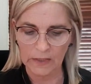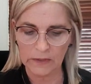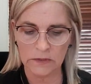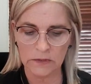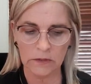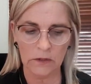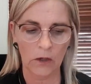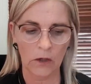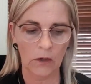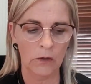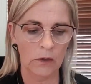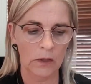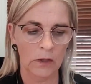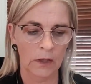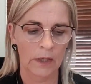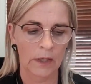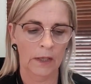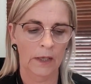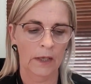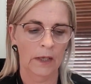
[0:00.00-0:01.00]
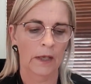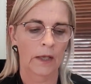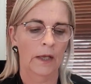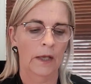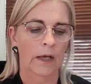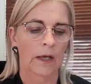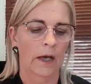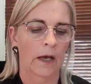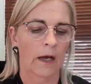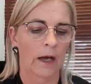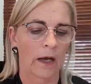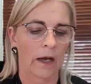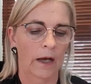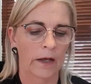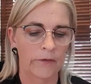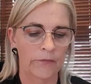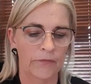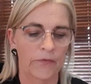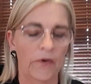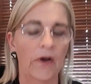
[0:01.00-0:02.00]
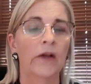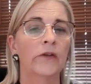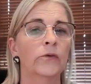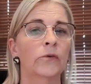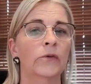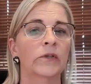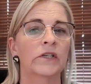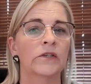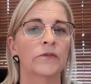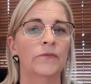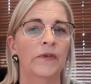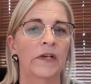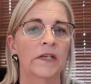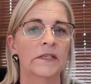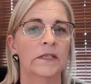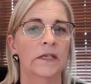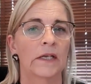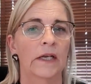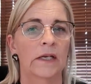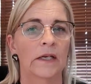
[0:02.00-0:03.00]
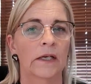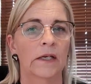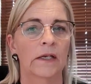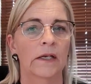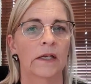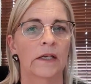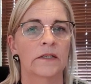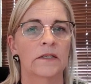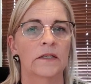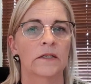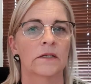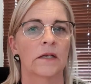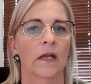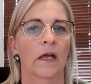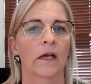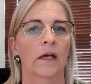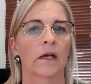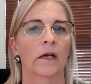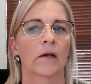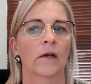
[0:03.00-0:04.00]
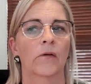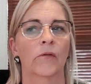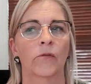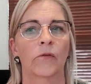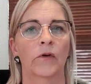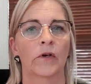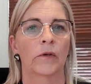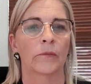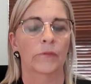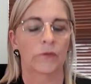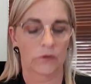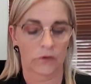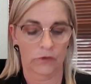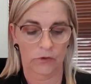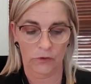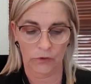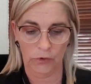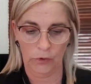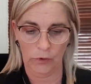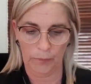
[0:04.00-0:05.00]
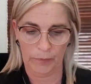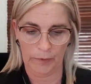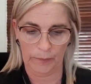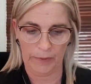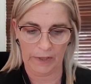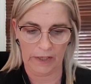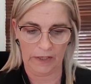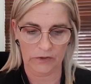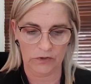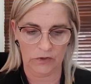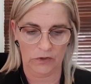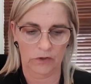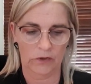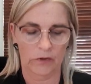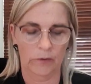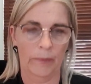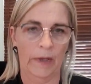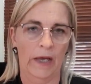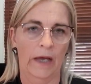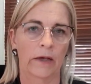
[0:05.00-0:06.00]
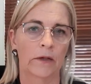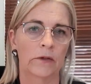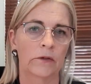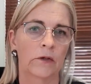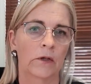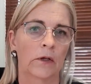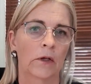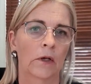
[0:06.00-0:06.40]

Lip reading: So I find all this fascinating. This is like what I'm super passionate about.